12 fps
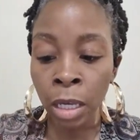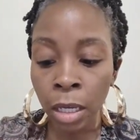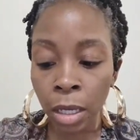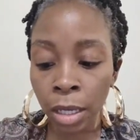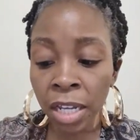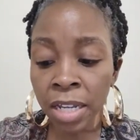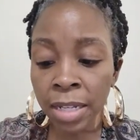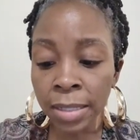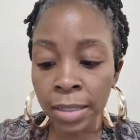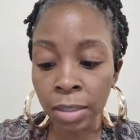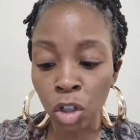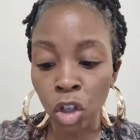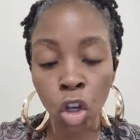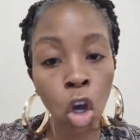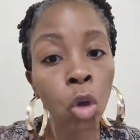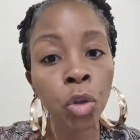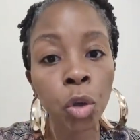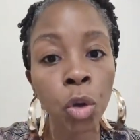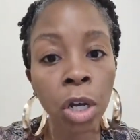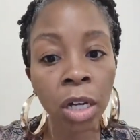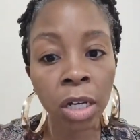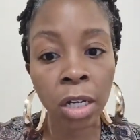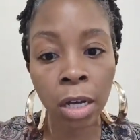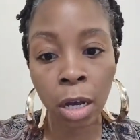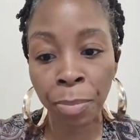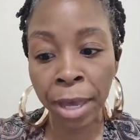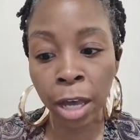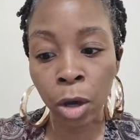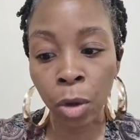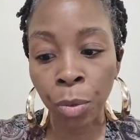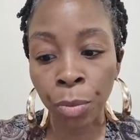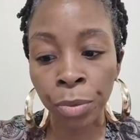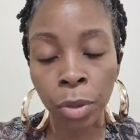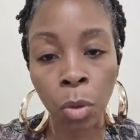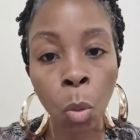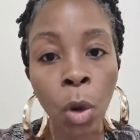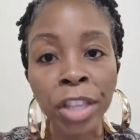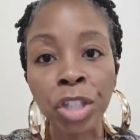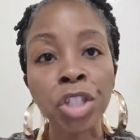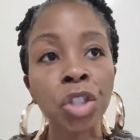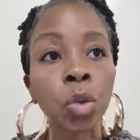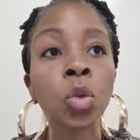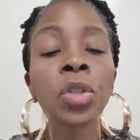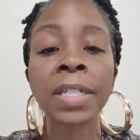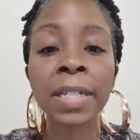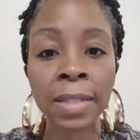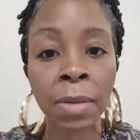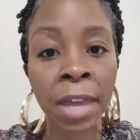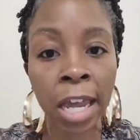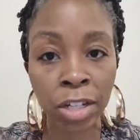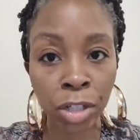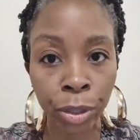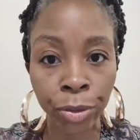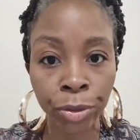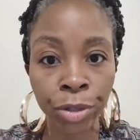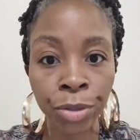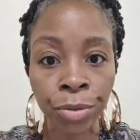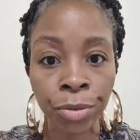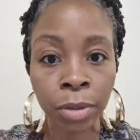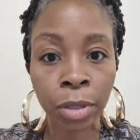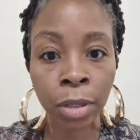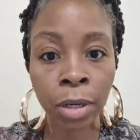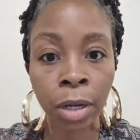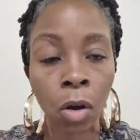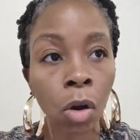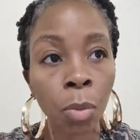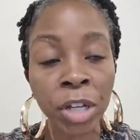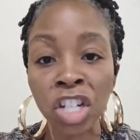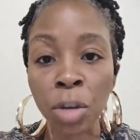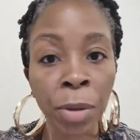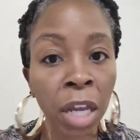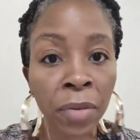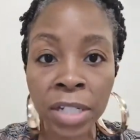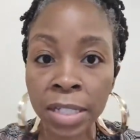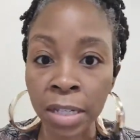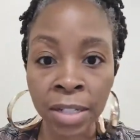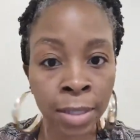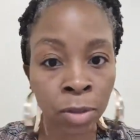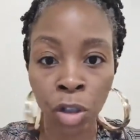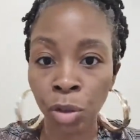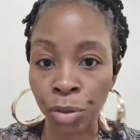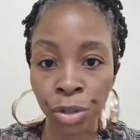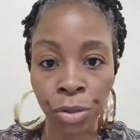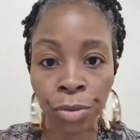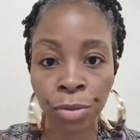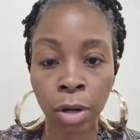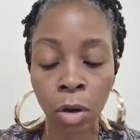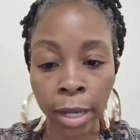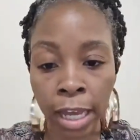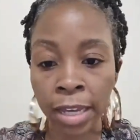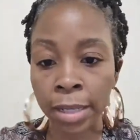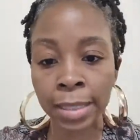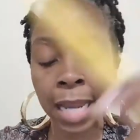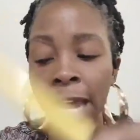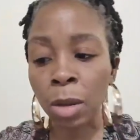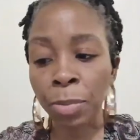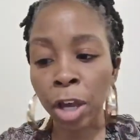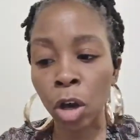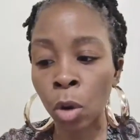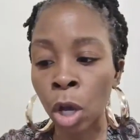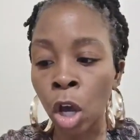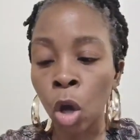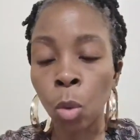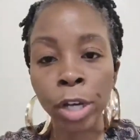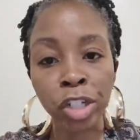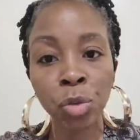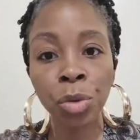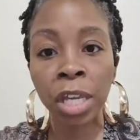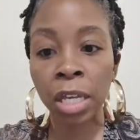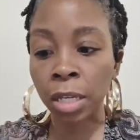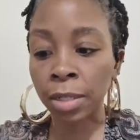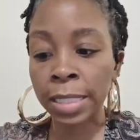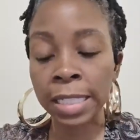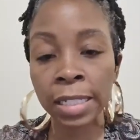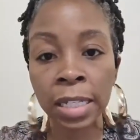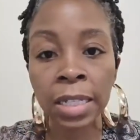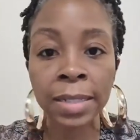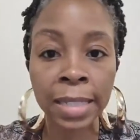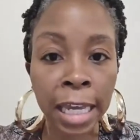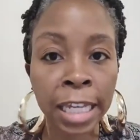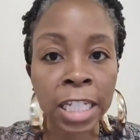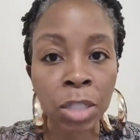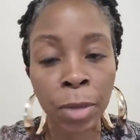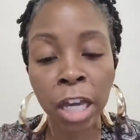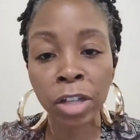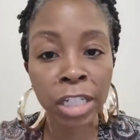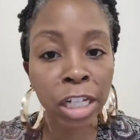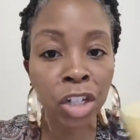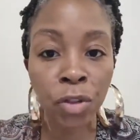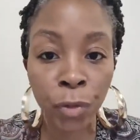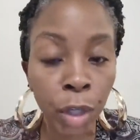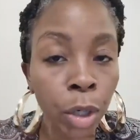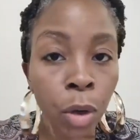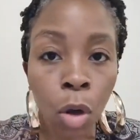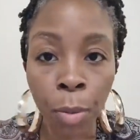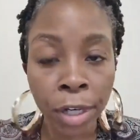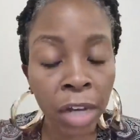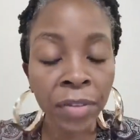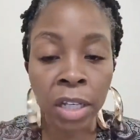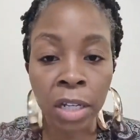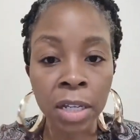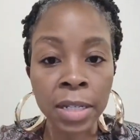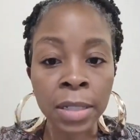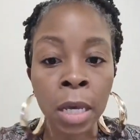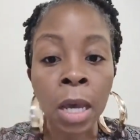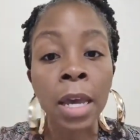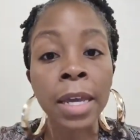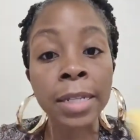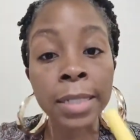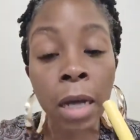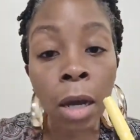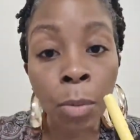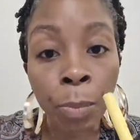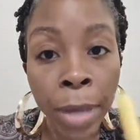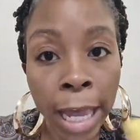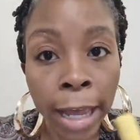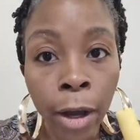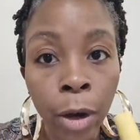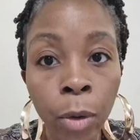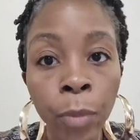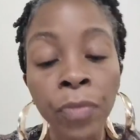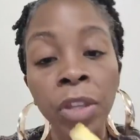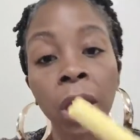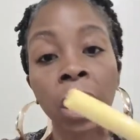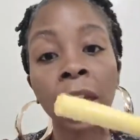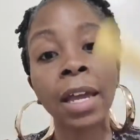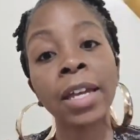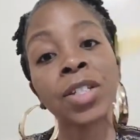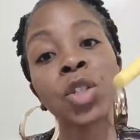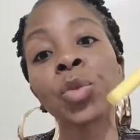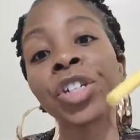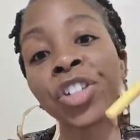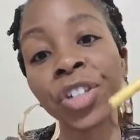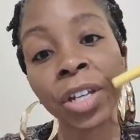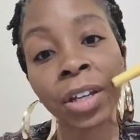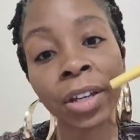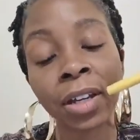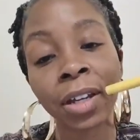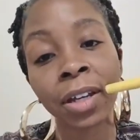it is no longer about what the school system had told you or what your parents done told you, okay? It's not about what you can see, taste, smell, touch, feel, or whatever it is. It's about intuition,